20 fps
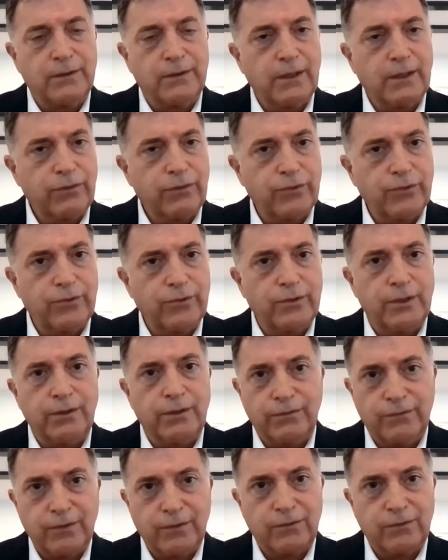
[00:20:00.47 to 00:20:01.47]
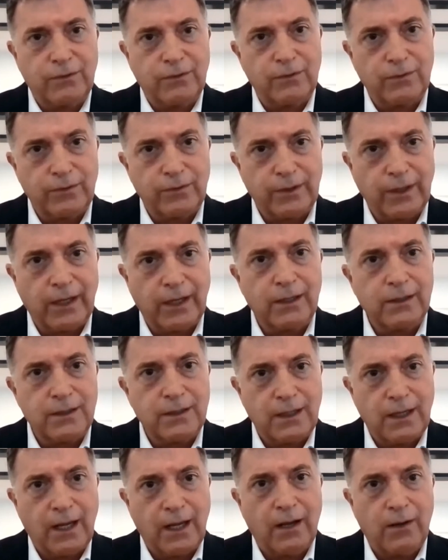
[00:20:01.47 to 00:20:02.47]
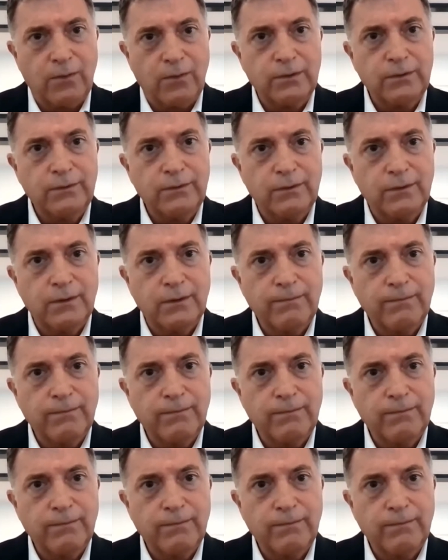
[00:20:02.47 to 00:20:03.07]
that 30, 60, or 90 hours,